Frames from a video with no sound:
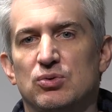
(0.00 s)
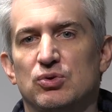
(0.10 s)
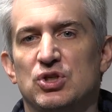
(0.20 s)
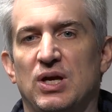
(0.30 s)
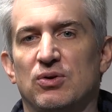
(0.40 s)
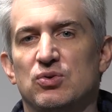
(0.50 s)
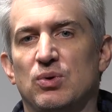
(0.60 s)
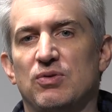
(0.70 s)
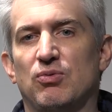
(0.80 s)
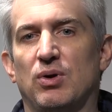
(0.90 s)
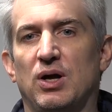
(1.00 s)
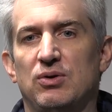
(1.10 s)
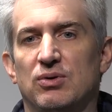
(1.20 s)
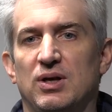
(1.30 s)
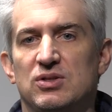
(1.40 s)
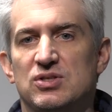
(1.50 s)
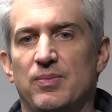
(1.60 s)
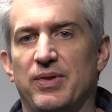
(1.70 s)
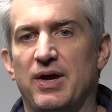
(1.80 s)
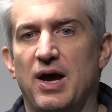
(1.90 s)
dual channel 2400 and
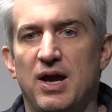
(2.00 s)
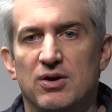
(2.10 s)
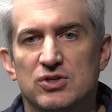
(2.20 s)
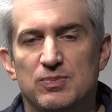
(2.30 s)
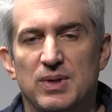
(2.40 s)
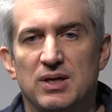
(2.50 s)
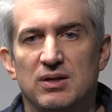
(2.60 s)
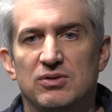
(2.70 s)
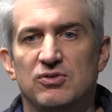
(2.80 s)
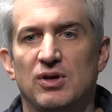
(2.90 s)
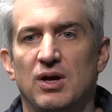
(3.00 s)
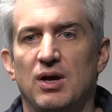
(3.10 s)
some of the higher speeds.